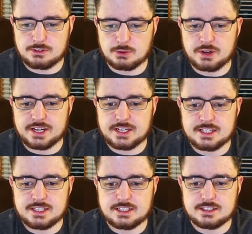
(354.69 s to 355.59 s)

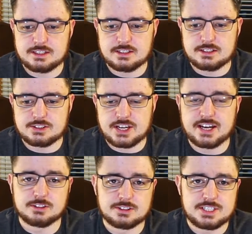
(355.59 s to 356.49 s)
way
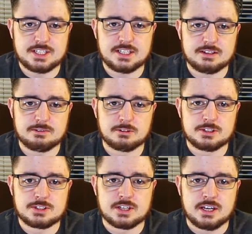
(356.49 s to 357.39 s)
Taylor did it
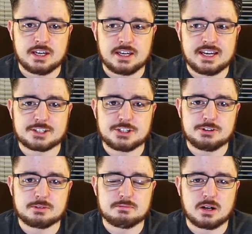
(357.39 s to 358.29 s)
was he actually
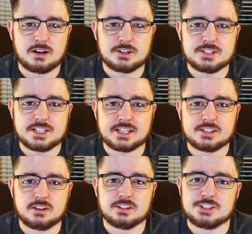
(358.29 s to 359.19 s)
took modern
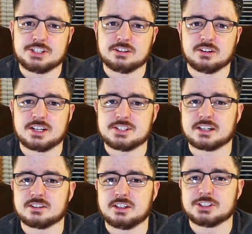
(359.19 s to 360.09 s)
technology and a lot of
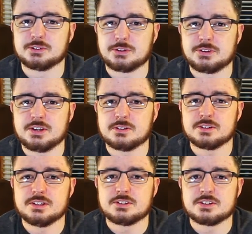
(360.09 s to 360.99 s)
technological
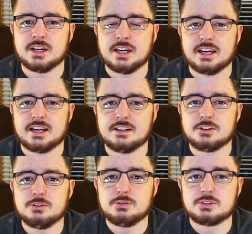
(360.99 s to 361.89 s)
theories and
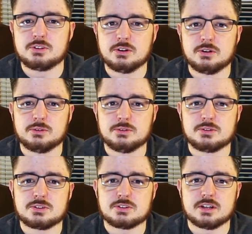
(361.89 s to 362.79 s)
used those